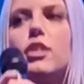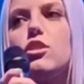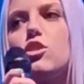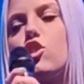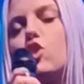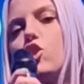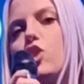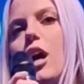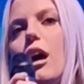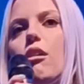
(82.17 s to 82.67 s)
like
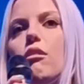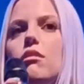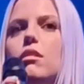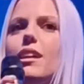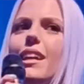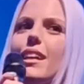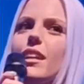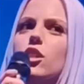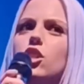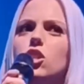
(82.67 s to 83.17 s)

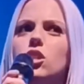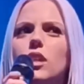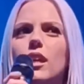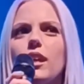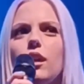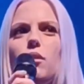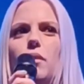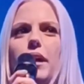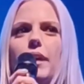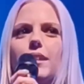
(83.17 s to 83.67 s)
shout-ish,
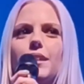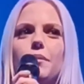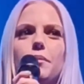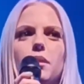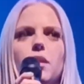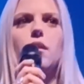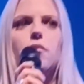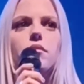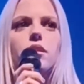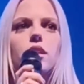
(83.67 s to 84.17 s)
like quietly,
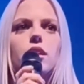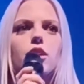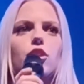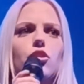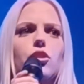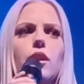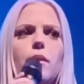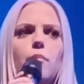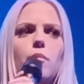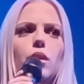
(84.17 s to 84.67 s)
but not really,
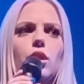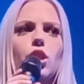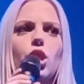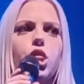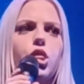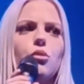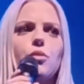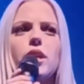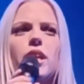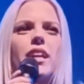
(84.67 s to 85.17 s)
your name on
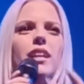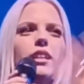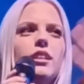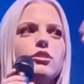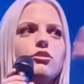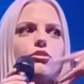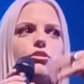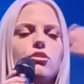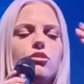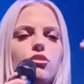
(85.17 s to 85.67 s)
three and
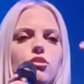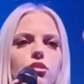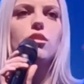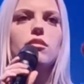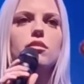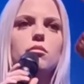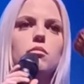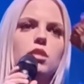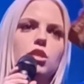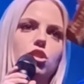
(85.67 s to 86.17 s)
introduce
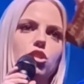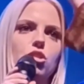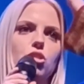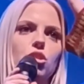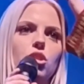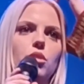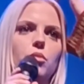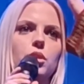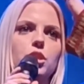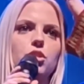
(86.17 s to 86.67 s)
yourself to me just
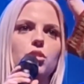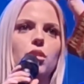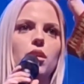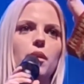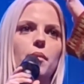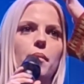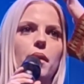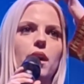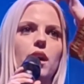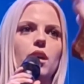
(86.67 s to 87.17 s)
so that we do it
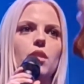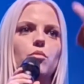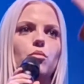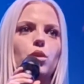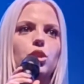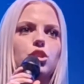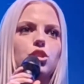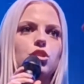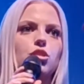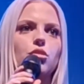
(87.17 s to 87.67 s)
in my head.
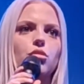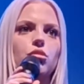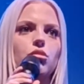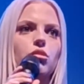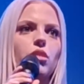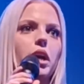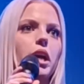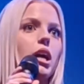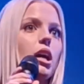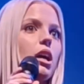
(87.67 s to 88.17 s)
1, 2,
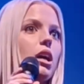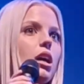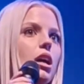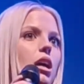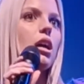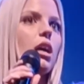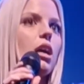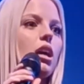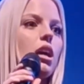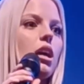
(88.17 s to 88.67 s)
3.
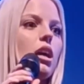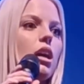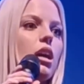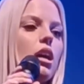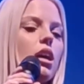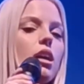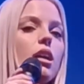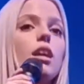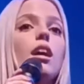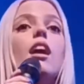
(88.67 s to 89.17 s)

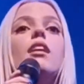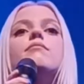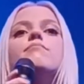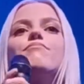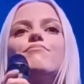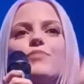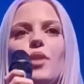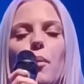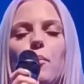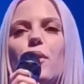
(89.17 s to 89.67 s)

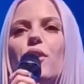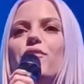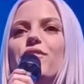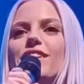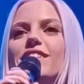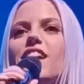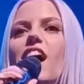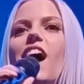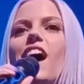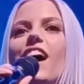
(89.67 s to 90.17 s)

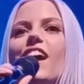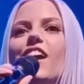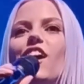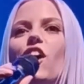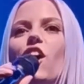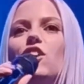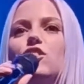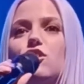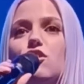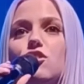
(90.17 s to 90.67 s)
Perfect. I
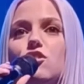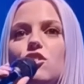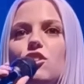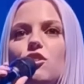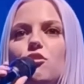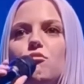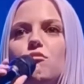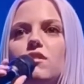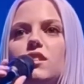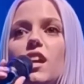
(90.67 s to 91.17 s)

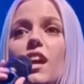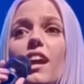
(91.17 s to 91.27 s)
understood and